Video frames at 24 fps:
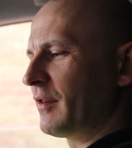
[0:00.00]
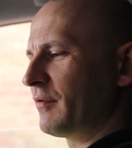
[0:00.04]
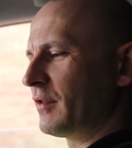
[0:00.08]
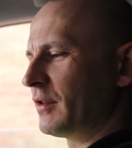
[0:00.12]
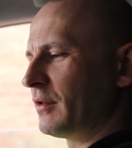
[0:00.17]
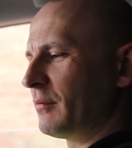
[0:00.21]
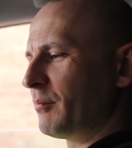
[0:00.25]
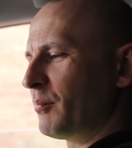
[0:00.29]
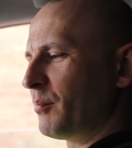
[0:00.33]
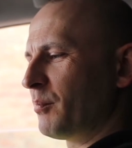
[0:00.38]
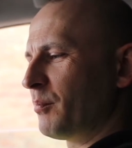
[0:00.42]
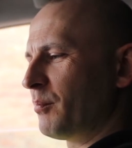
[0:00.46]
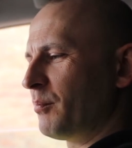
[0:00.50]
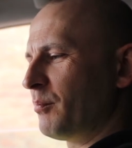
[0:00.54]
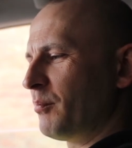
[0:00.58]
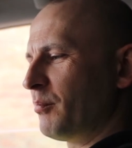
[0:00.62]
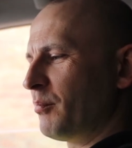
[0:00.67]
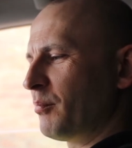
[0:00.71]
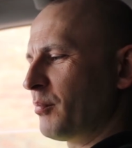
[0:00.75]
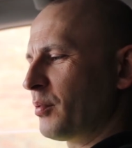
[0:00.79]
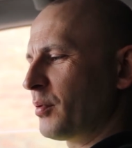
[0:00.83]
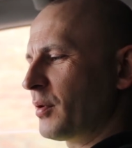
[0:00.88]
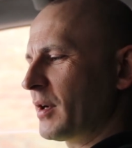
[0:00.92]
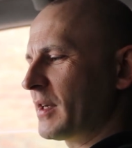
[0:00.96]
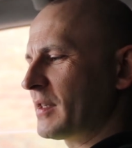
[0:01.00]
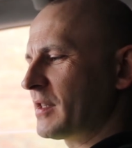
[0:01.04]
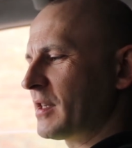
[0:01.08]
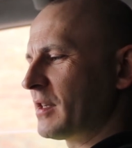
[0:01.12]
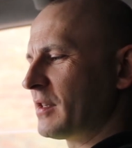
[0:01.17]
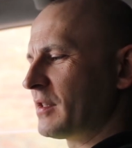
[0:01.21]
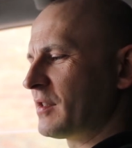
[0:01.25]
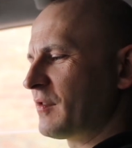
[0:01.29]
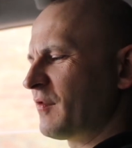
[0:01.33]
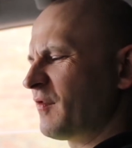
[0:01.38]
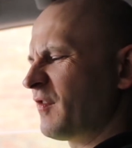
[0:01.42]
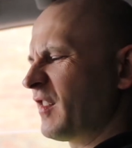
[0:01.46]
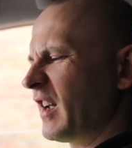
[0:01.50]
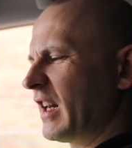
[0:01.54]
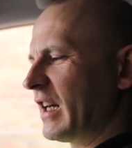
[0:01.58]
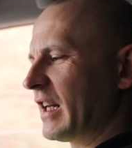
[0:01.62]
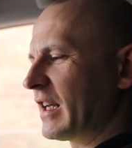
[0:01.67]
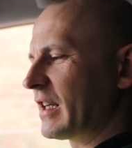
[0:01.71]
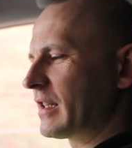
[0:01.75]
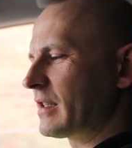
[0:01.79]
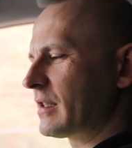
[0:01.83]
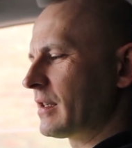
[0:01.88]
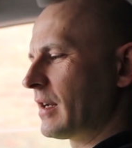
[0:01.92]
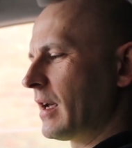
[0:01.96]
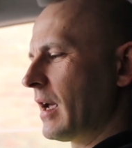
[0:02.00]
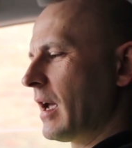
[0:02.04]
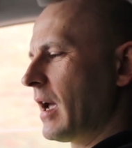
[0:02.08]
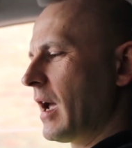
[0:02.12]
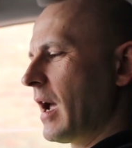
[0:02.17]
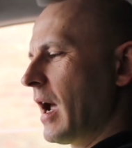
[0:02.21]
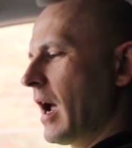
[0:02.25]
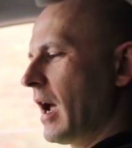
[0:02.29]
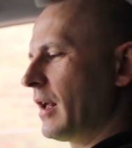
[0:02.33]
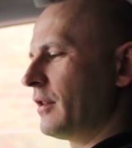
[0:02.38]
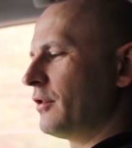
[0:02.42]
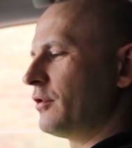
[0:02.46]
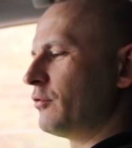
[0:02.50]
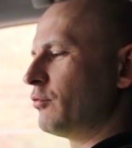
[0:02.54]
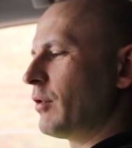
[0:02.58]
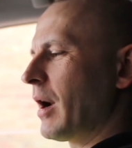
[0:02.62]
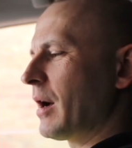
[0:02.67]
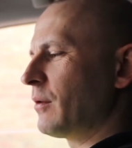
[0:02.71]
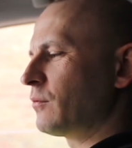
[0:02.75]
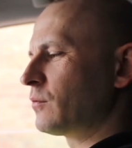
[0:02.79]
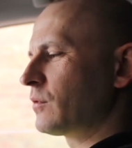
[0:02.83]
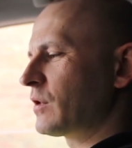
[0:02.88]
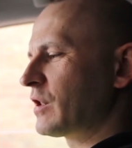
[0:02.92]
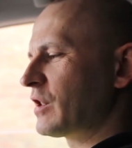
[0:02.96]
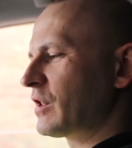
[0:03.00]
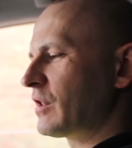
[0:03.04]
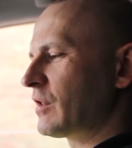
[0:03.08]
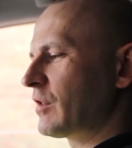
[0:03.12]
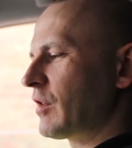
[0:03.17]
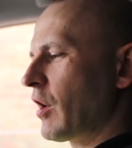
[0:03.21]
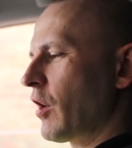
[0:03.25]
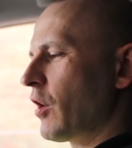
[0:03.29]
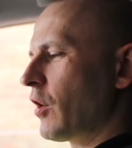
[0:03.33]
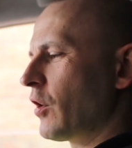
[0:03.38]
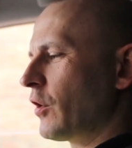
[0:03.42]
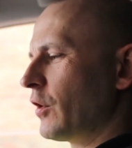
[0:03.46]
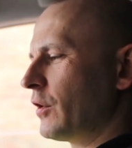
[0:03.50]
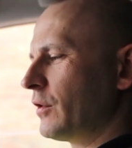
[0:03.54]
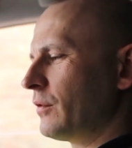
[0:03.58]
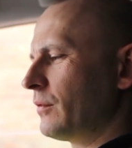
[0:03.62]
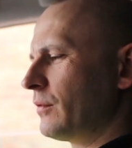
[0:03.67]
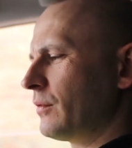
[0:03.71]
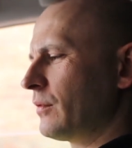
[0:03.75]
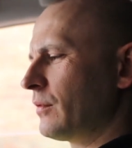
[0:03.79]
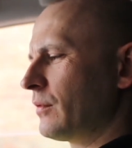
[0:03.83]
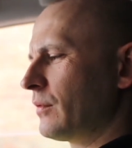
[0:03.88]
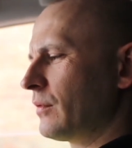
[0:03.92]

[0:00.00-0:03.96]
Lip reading: even presence phoenix, and round star